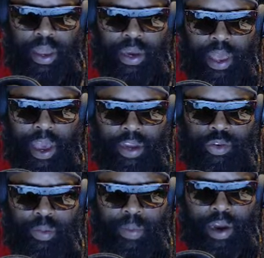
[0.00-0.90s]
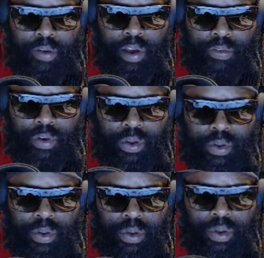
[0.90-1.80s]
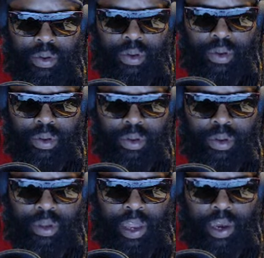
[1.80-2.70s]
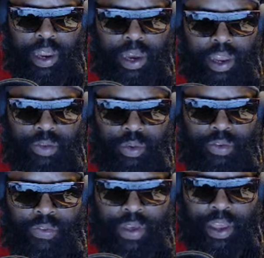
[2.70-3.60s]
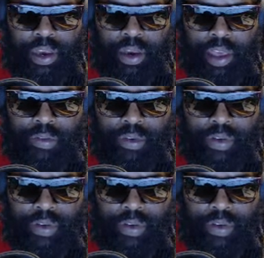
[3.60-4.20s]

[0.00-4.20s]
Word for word: and the actual amount of revenue. And then this would fit even